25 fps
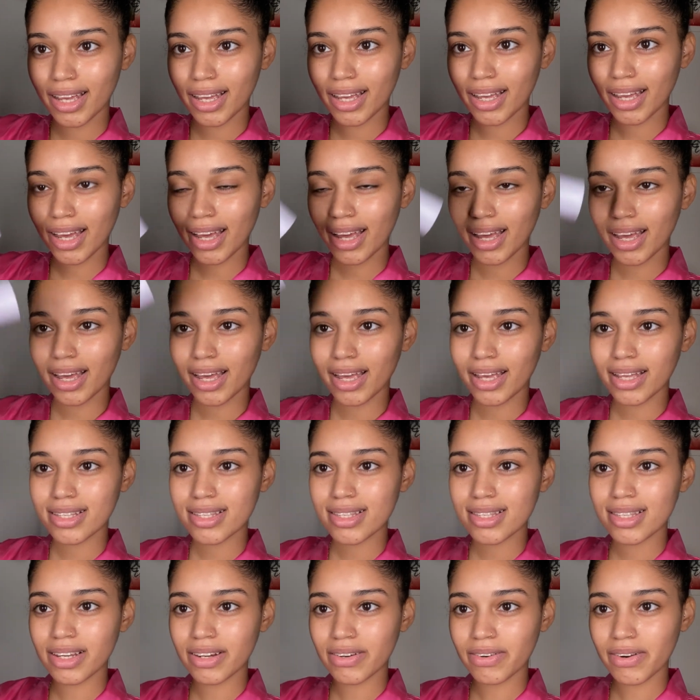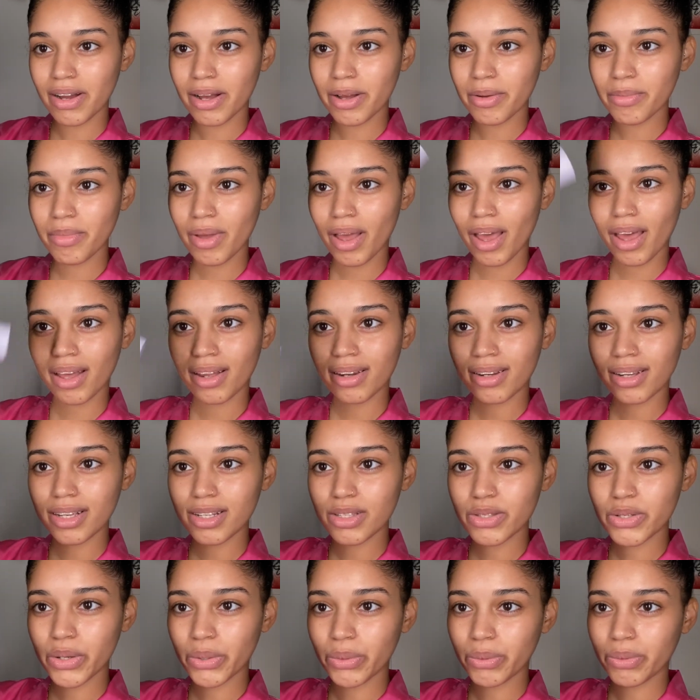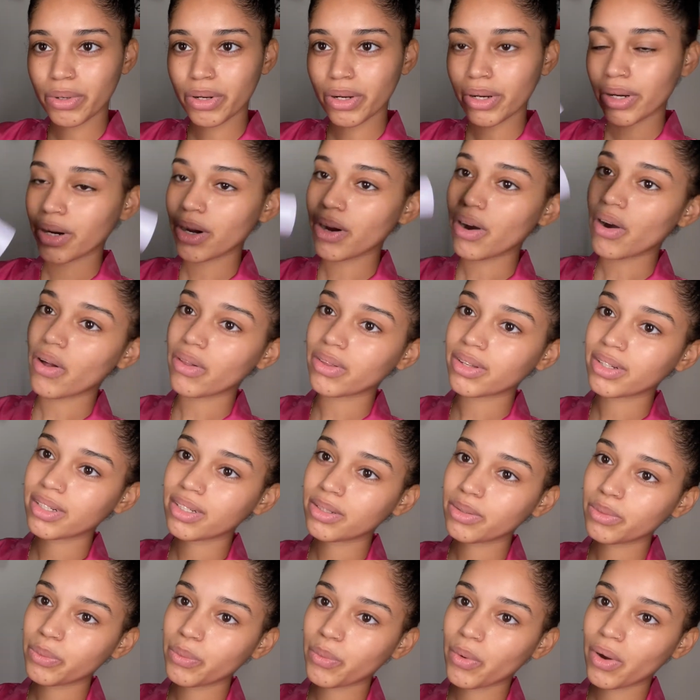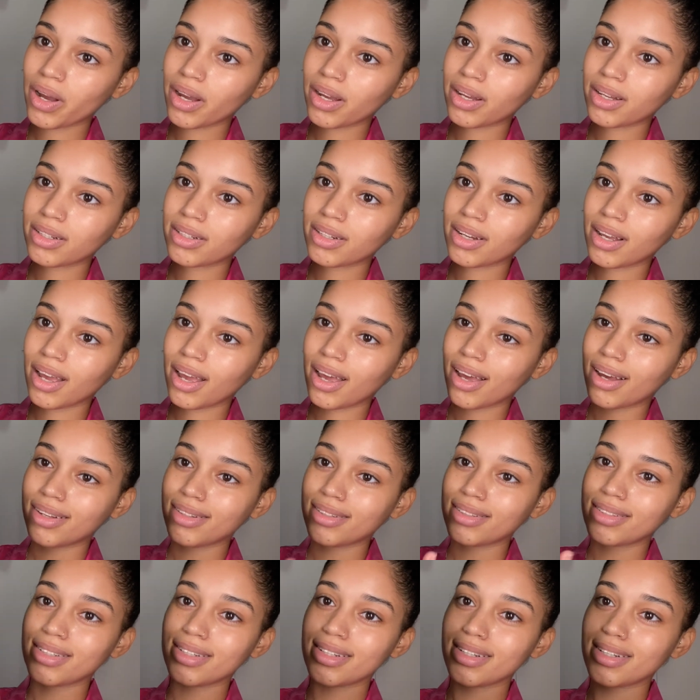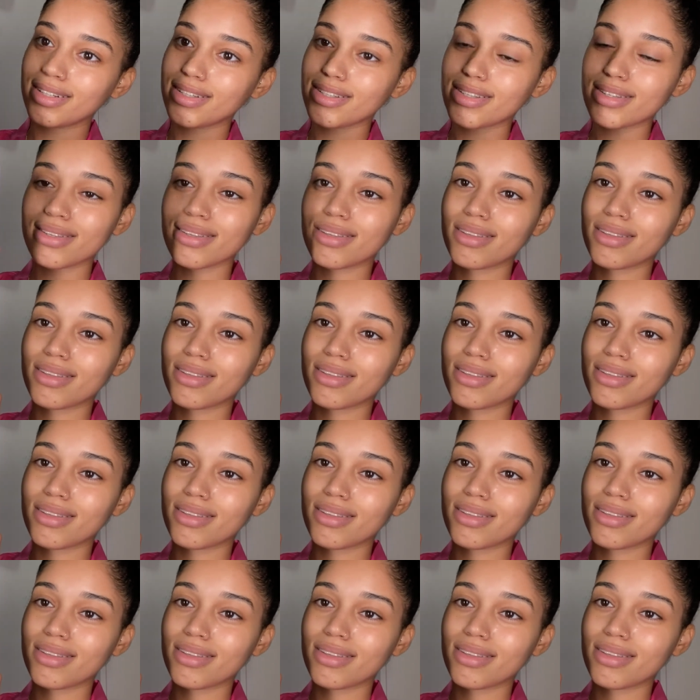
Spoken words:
a serum and a toner all in one, and it is